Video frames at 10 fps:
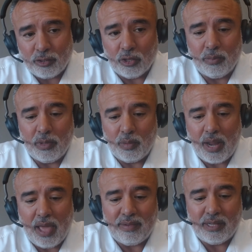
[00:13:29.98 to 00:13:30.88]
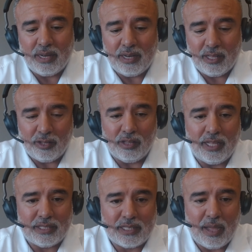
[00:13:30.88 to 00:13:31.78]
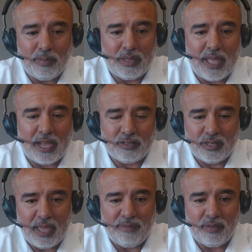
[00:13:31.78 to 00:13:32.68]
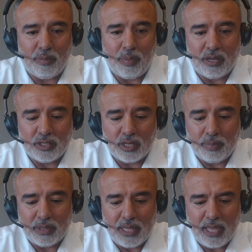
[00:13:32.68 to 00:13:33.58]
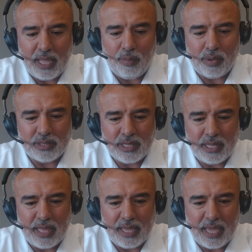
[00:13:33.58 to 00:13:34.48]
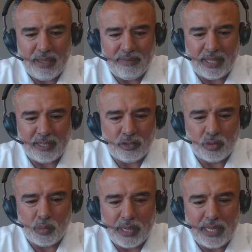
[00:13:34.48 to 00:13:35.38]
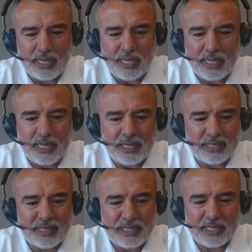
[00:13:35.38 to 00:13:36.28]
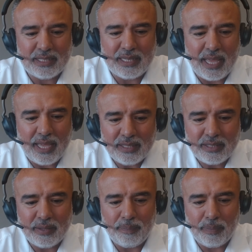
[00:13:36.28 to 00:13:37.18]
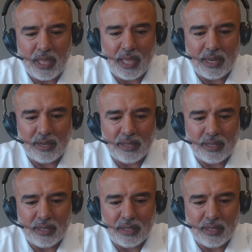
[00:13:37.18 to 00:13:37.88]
I told them it would have it done in a little less time than they actually gave for the project, but I want to say they gave like 26 days, and